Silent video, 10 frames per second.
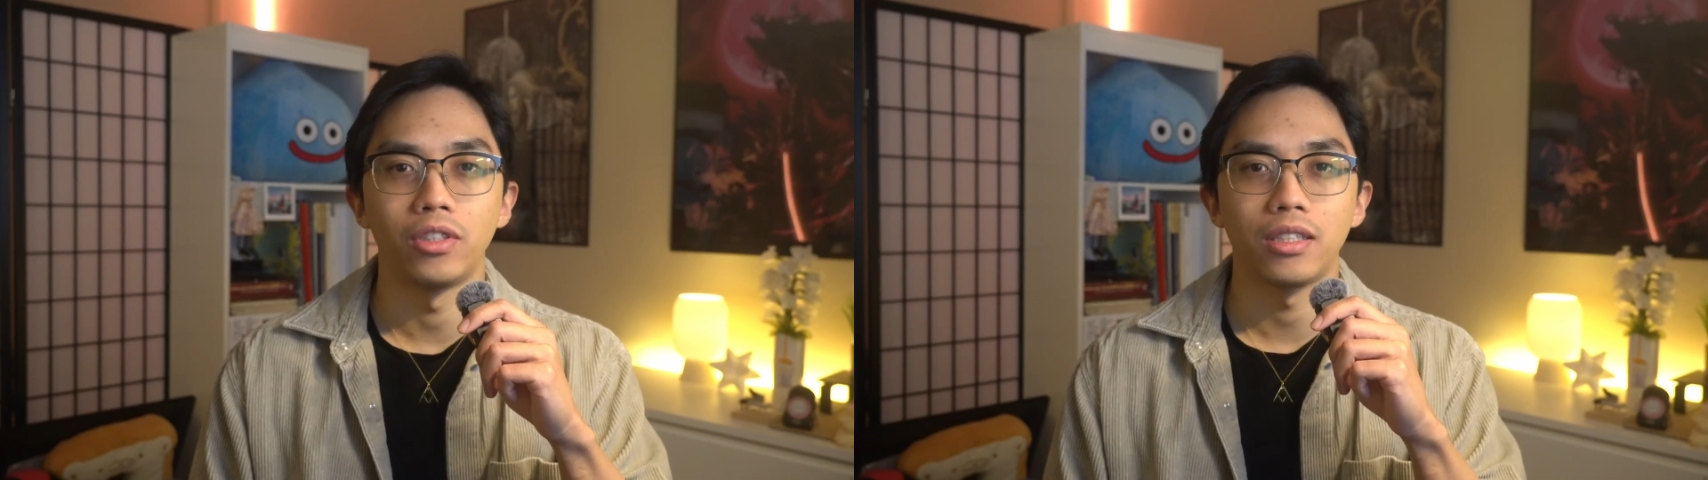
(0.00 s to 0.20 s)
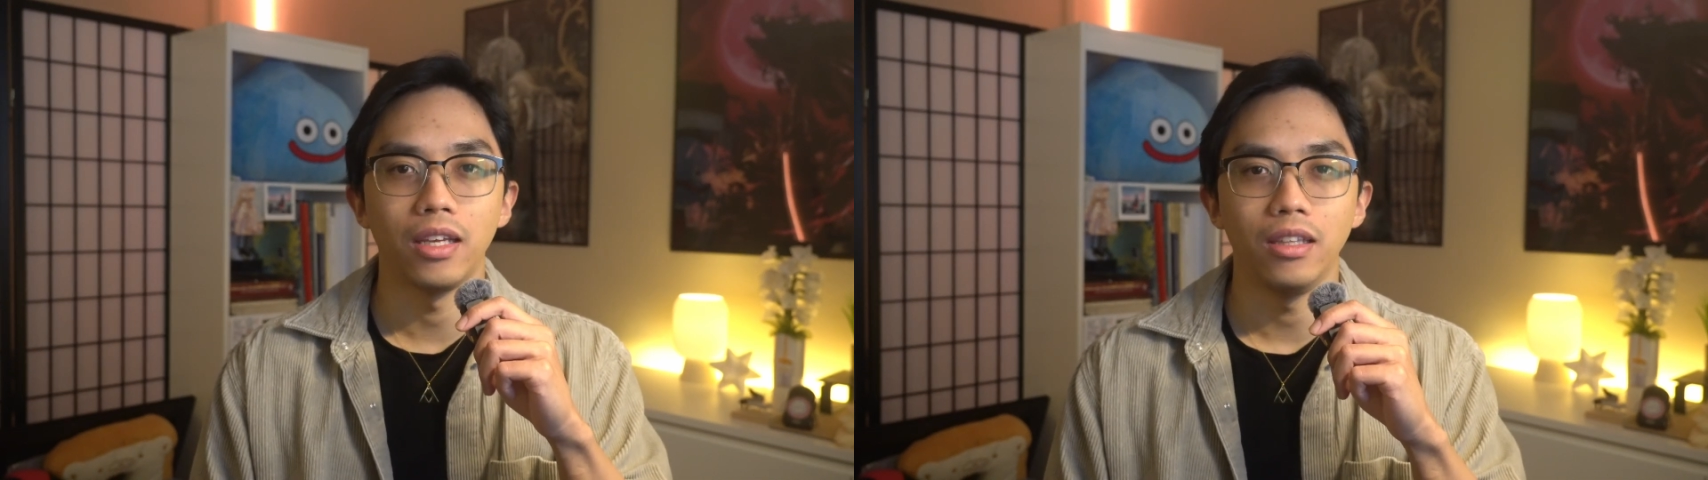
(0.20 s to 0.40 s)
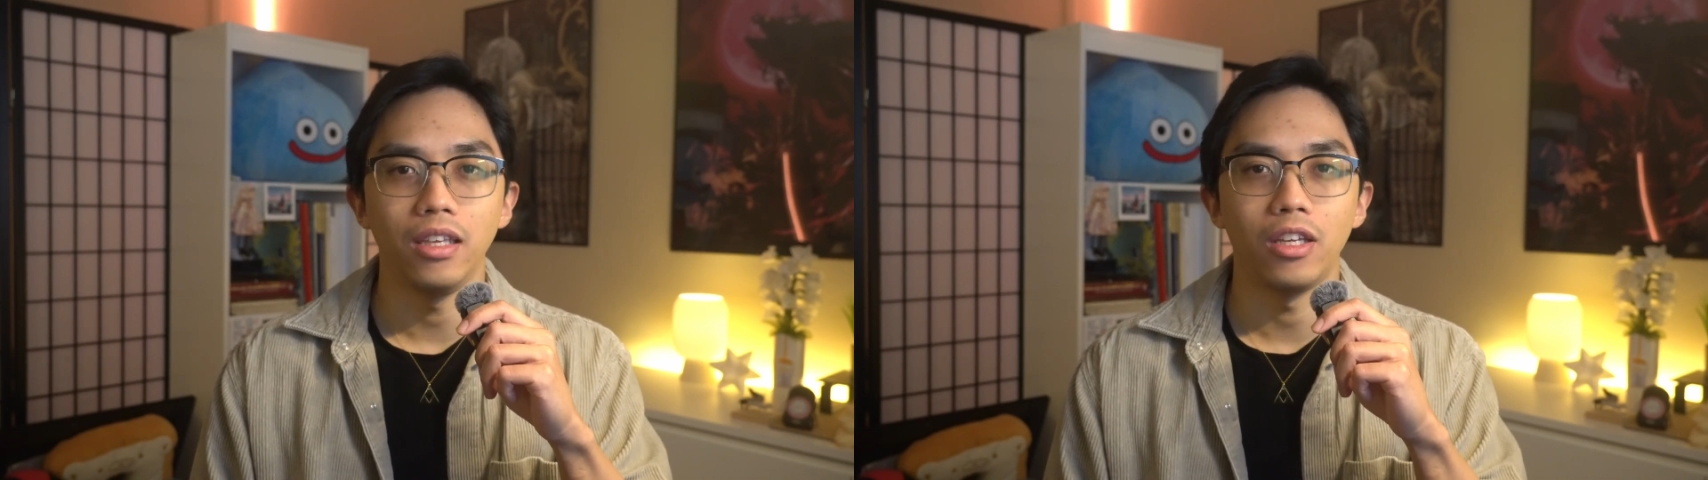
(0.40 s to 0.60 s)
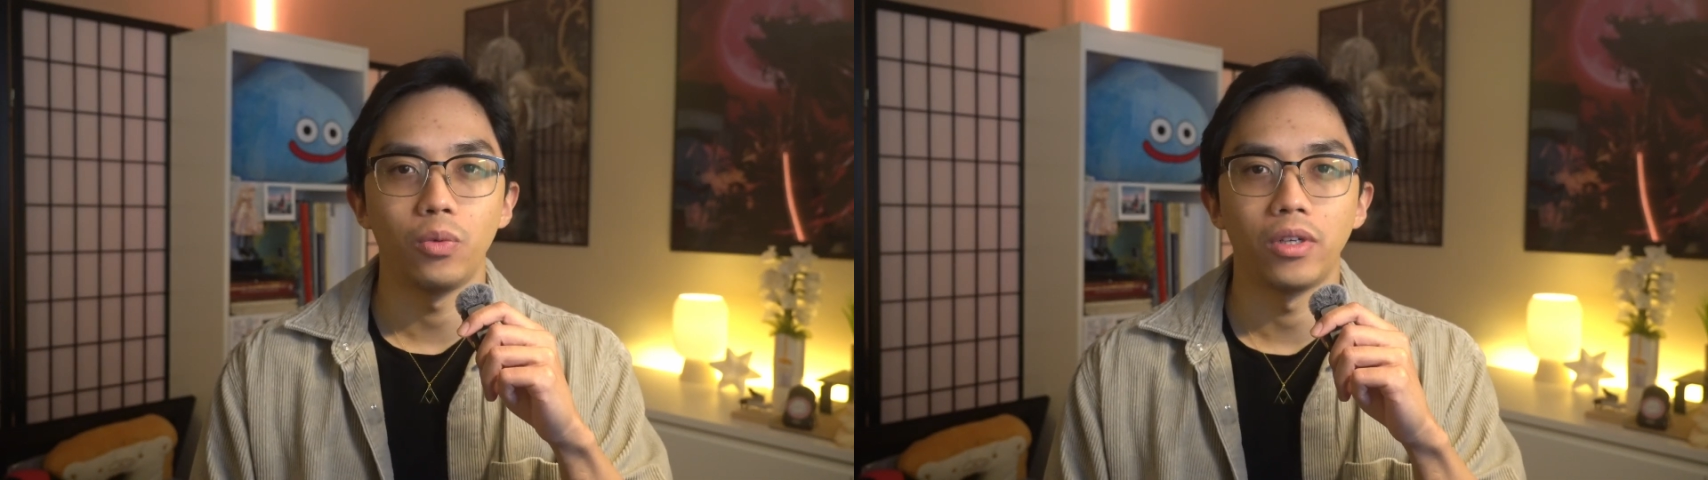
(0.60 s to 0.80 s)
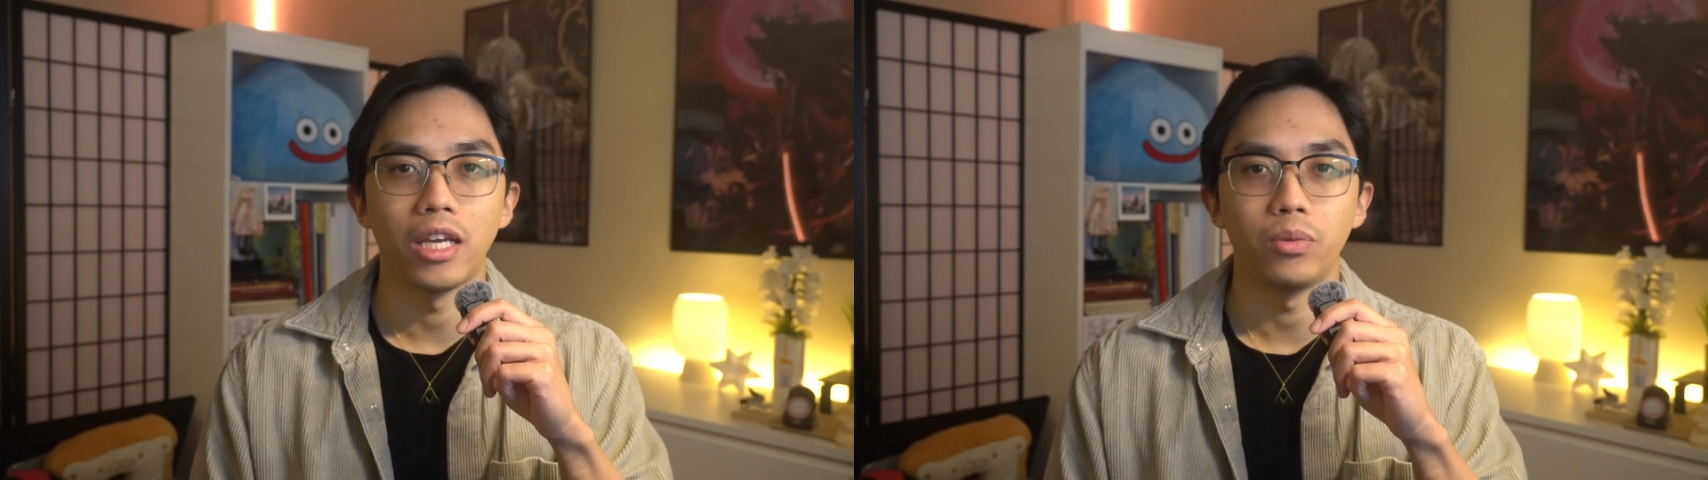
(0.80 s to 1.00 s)
slightly
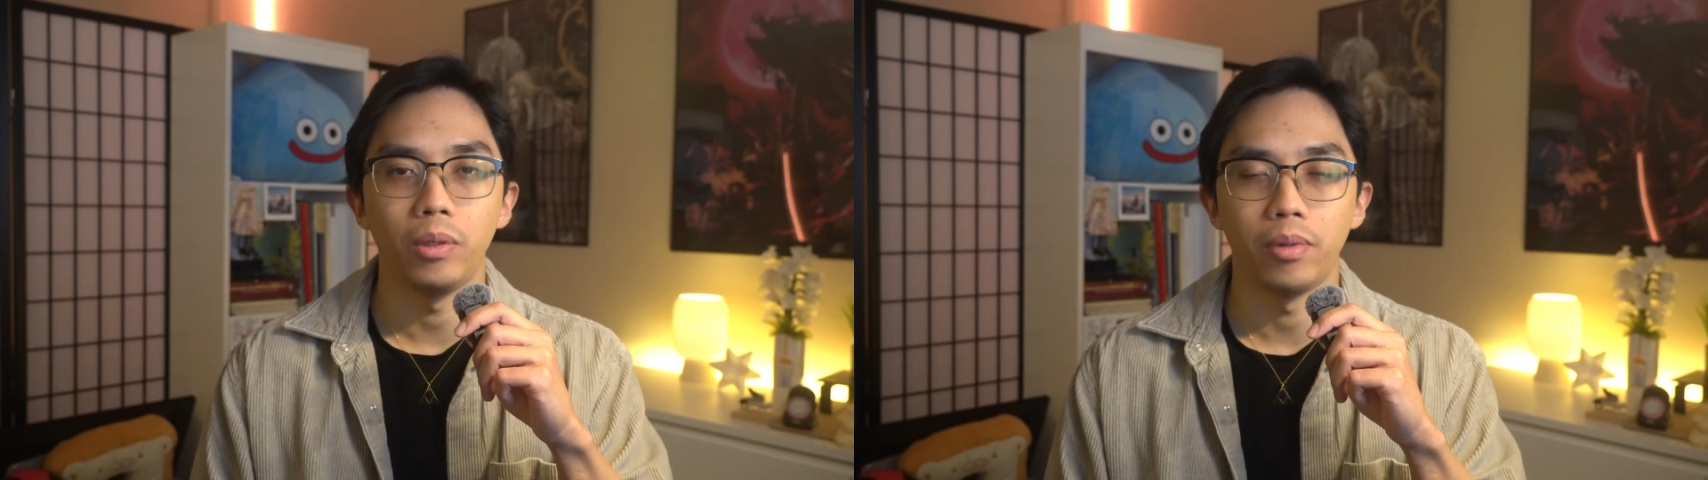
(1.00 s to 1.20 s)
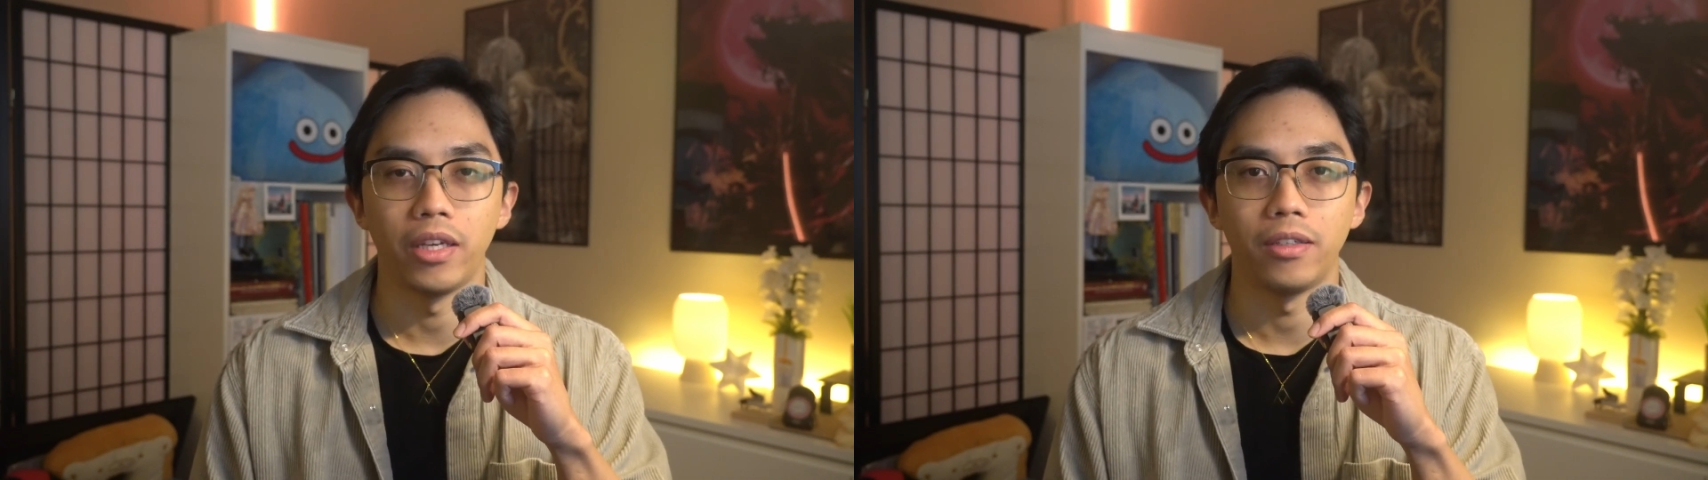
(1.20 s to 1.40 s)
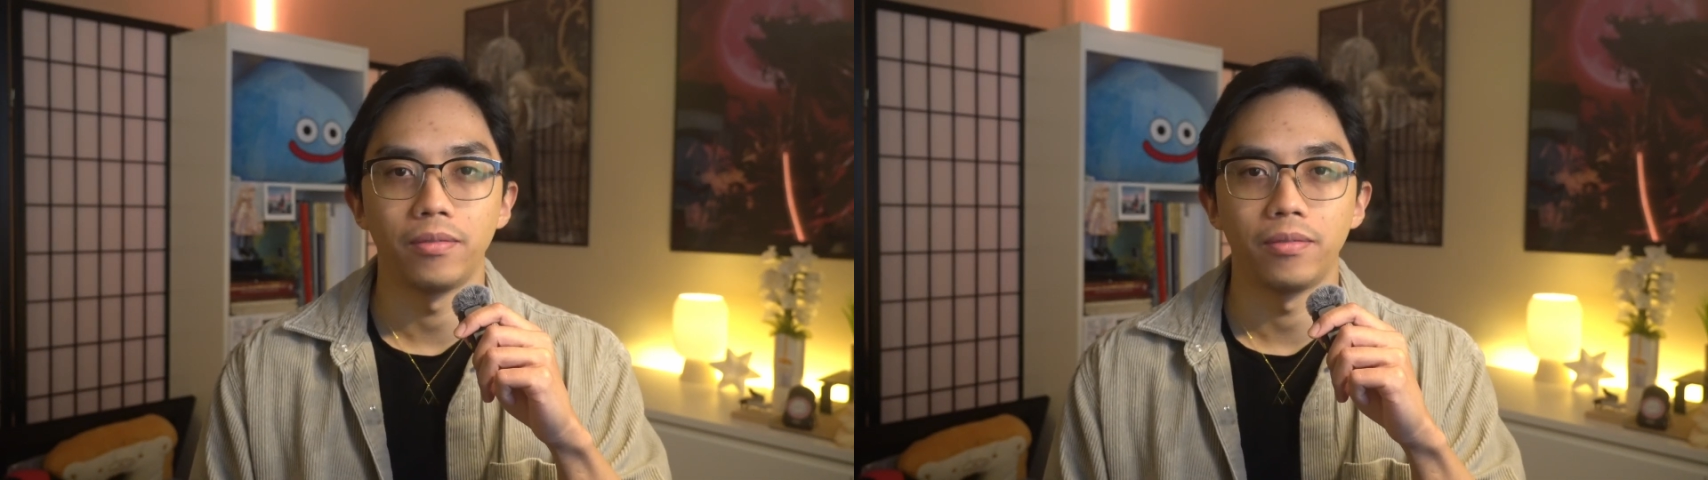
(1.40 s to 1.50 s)
inward as we play.